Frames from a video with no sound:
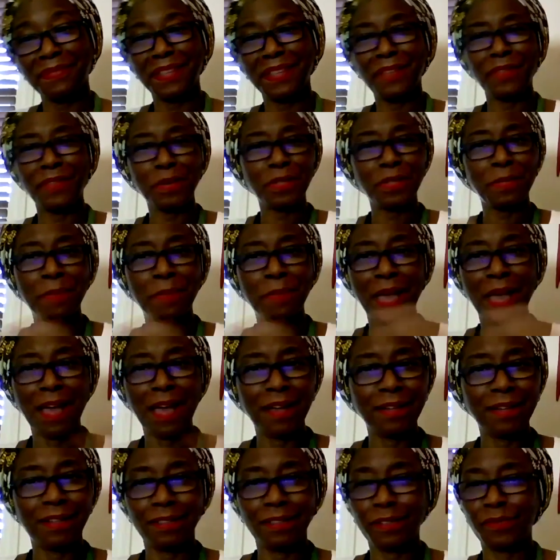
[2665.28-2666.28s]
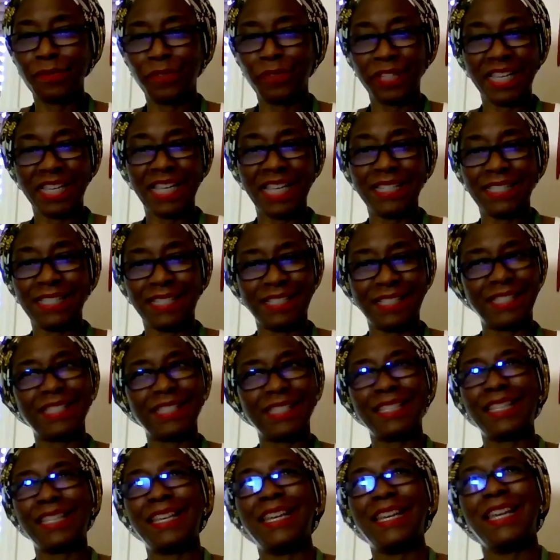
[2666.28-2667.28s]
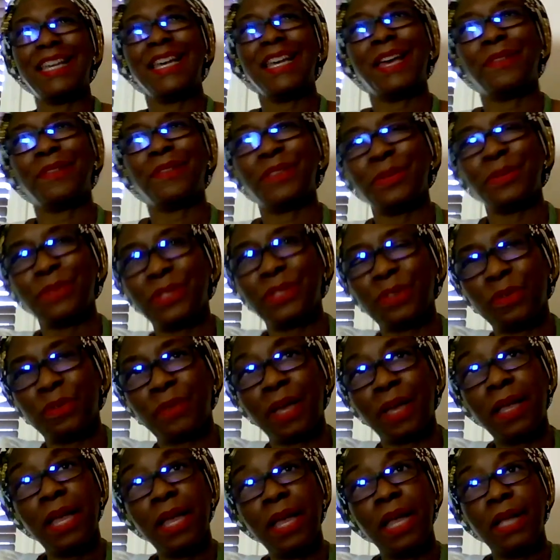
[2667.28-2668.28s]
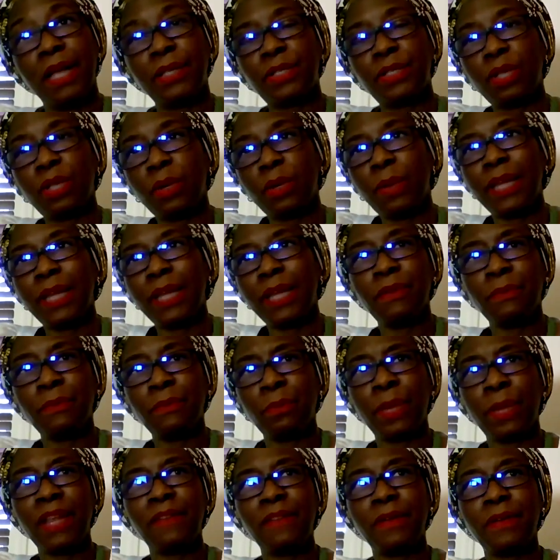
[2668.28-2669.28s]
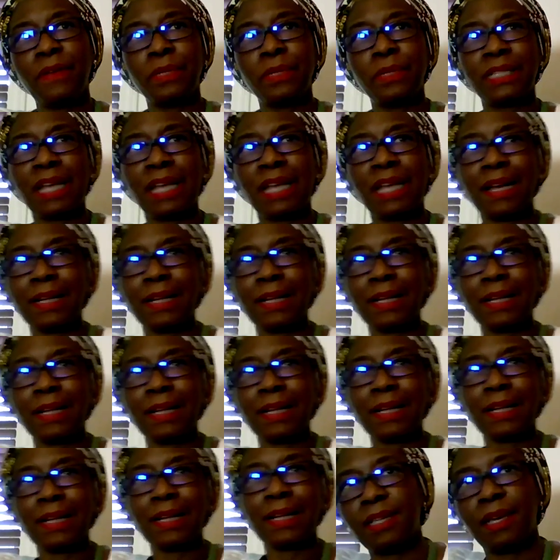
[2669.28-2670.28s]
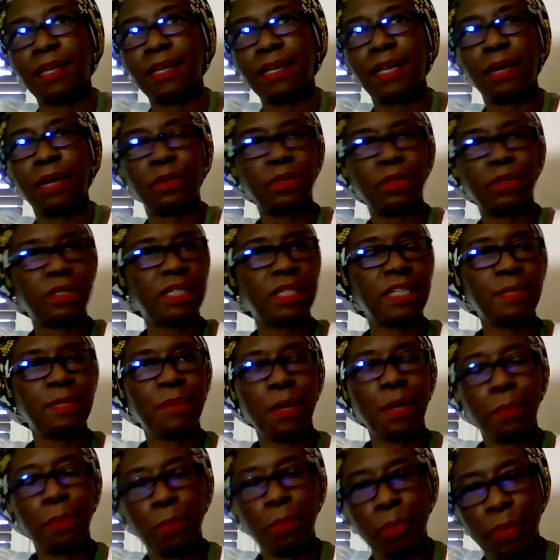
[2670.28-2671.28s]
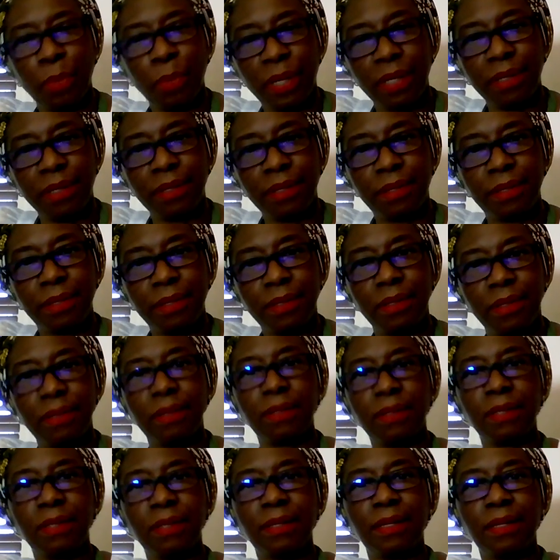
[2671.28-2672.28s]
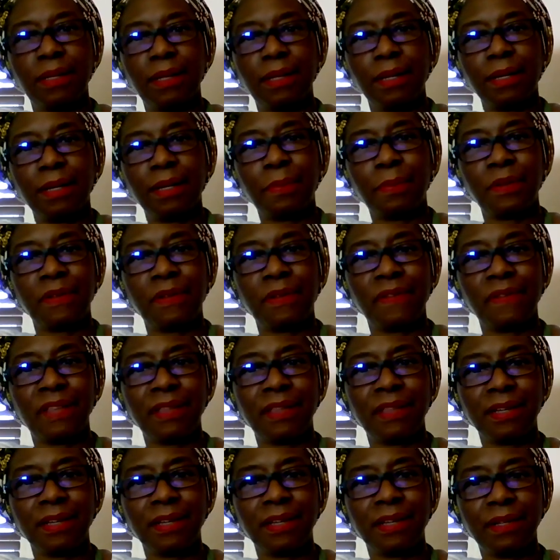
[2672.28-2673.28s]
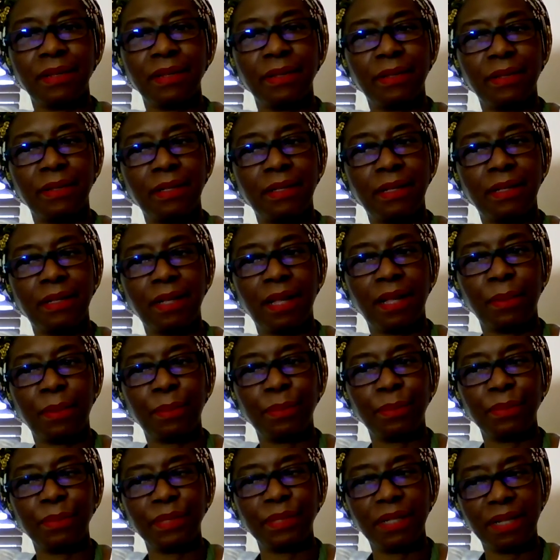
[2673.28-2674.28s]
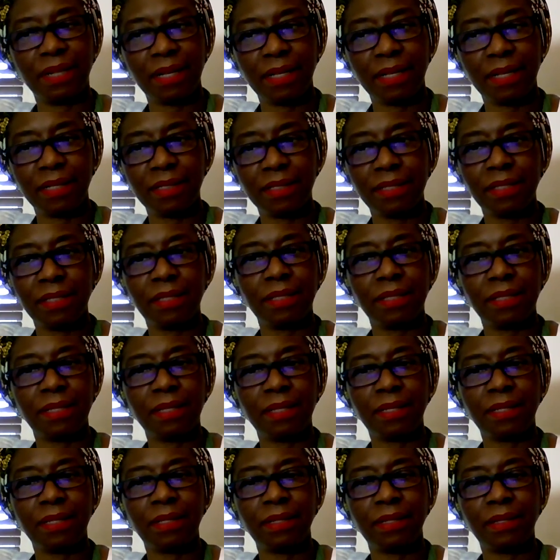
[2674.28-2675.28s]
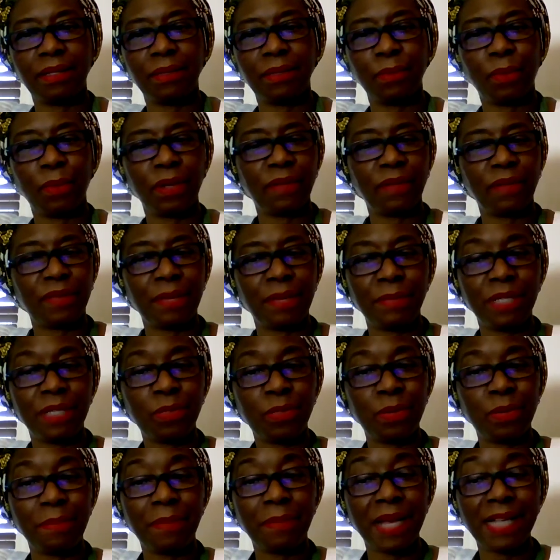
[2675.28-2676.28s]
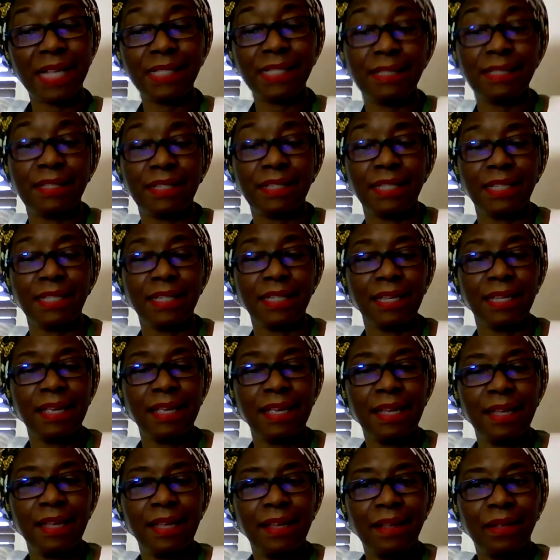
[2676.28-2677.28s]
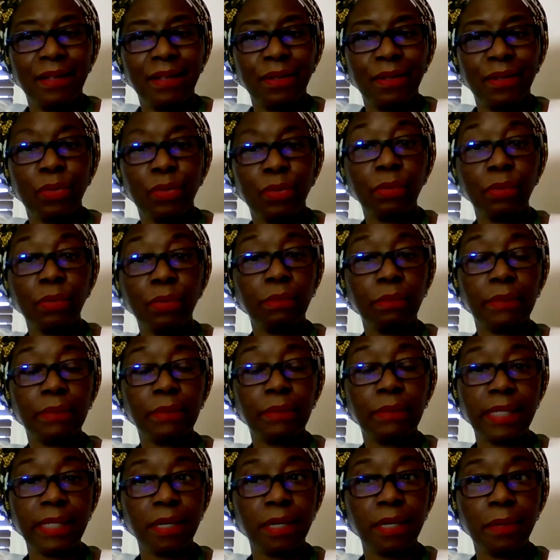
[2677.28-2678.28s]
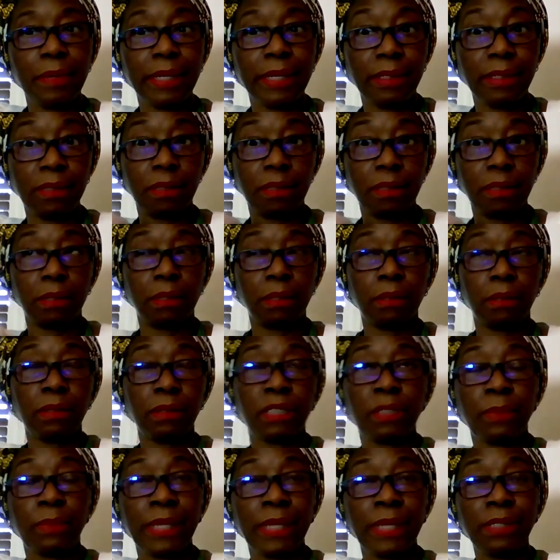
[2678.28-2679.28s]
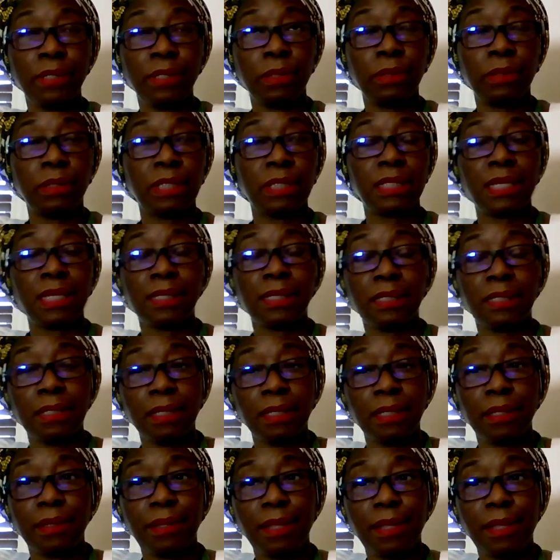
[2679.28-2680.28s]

If there was a power cut, forget it. Everything was over. So whenever it was our class's turn, I would team up with a couple of other girls, one of them, Ituembasi, who later went on to study